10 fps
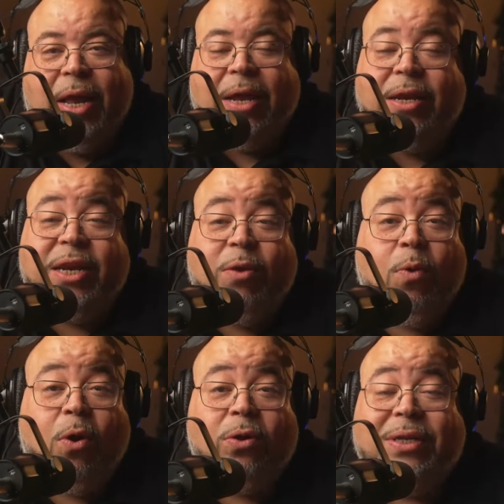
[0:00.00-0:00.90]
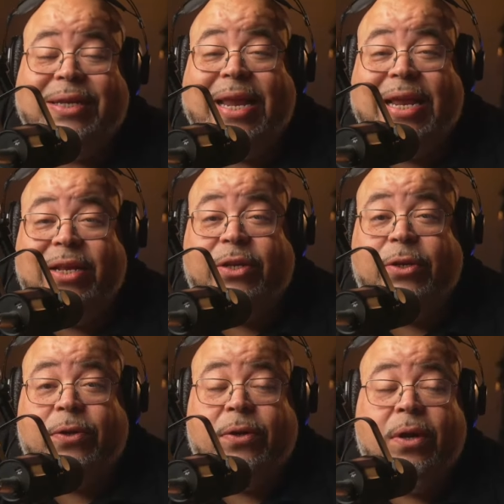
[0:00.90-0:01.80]
LED walls is
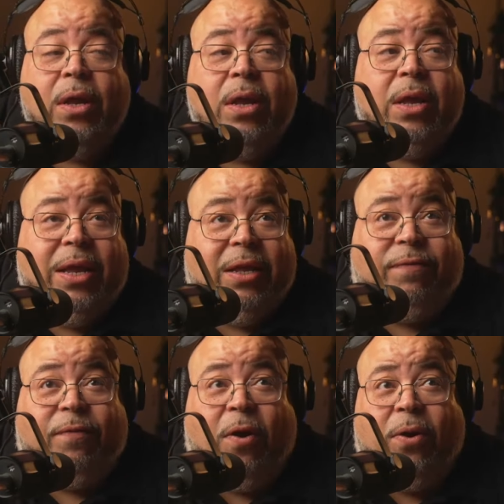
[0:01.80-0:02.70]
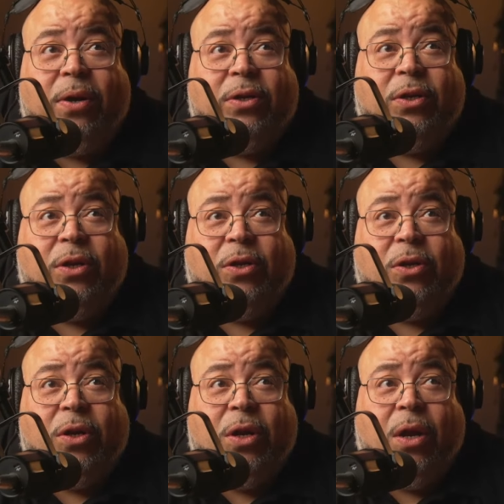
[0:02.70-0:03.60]
easier as far as
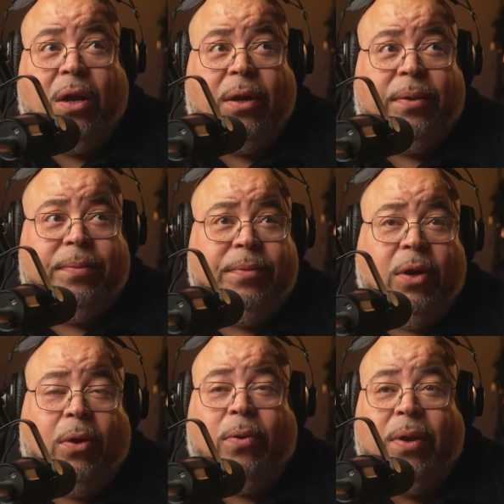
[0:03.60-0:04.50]
um, you know,